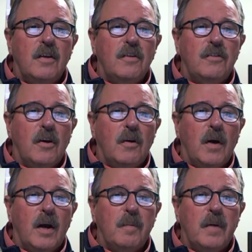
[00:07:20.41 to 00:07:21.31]
So
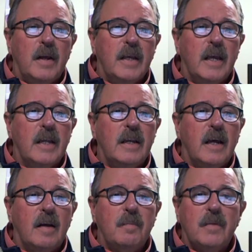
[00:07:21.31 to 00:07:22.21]
um, again,
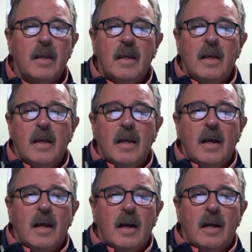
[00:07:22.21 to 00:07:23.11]
uh,
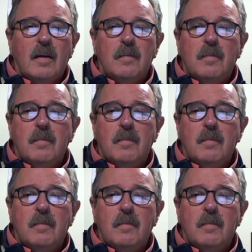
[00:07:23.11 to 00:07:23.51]
uh,